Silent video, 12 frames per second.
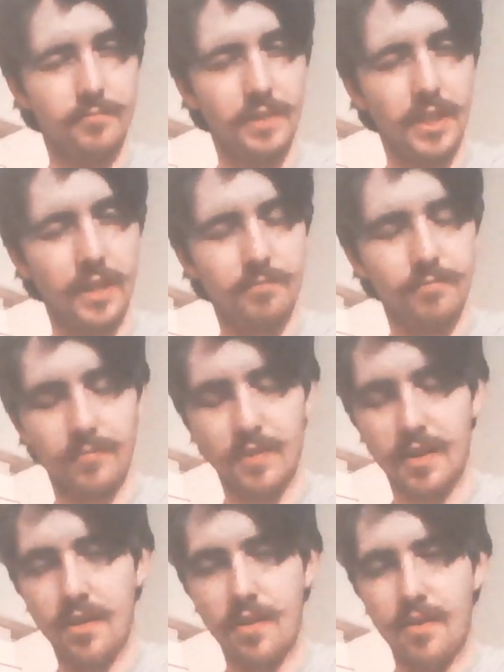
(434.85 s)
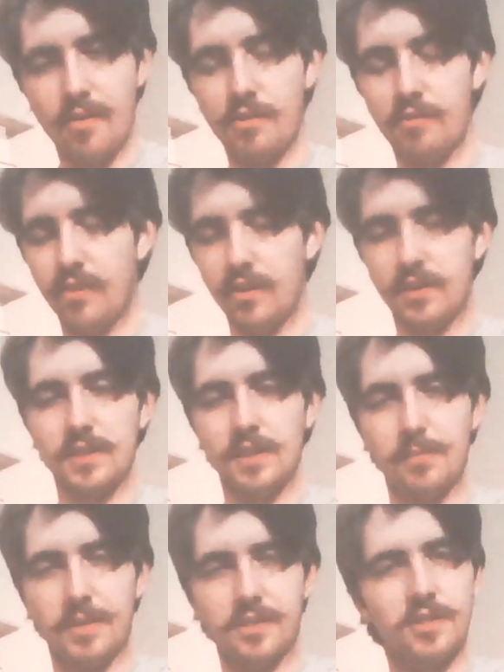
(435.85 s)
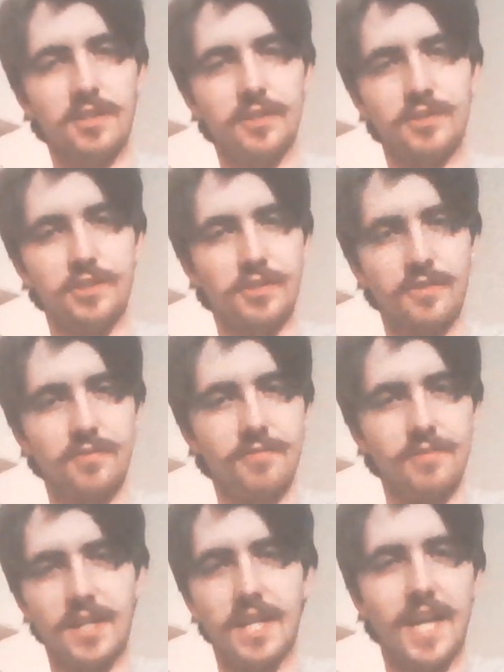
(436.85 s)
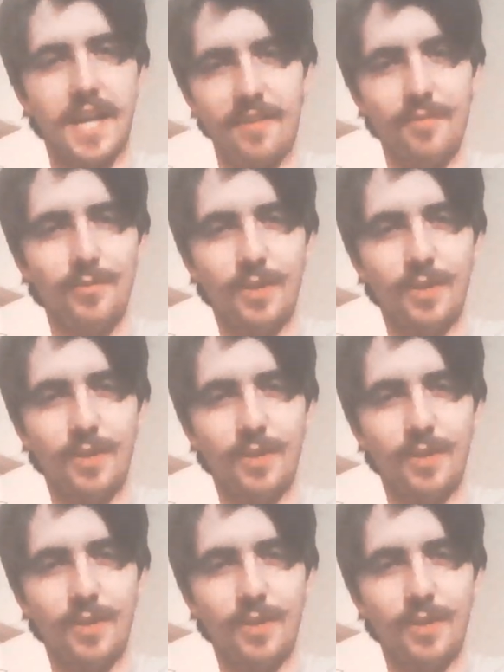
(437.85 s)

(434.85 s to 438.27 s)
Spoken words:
like, the very little musculature that I have.